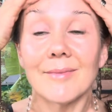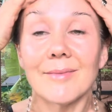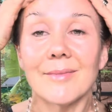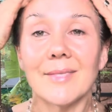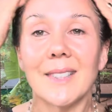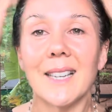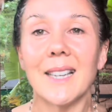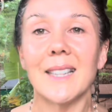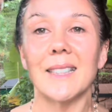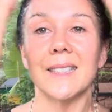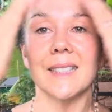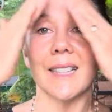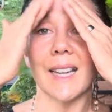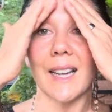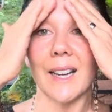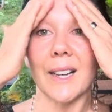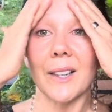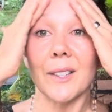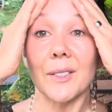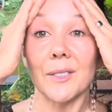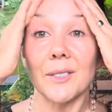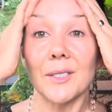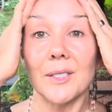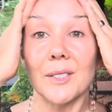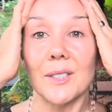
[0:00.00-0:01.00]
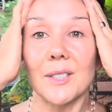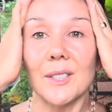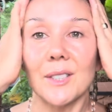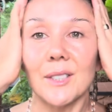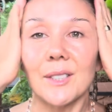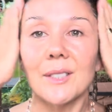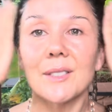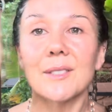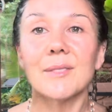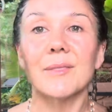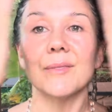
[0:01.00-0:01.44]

and out.